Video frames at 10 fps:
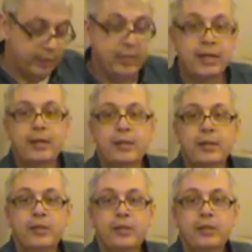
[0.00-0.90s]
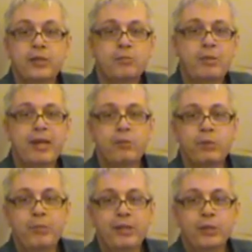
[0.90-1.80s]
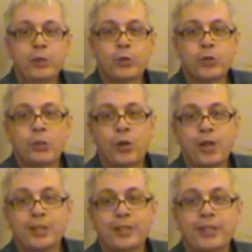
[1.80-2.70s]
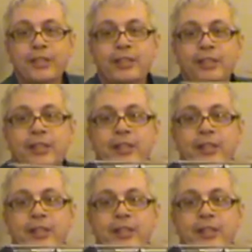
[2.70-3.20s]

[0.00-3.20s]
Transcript: you gotta, this man would be the George Washington.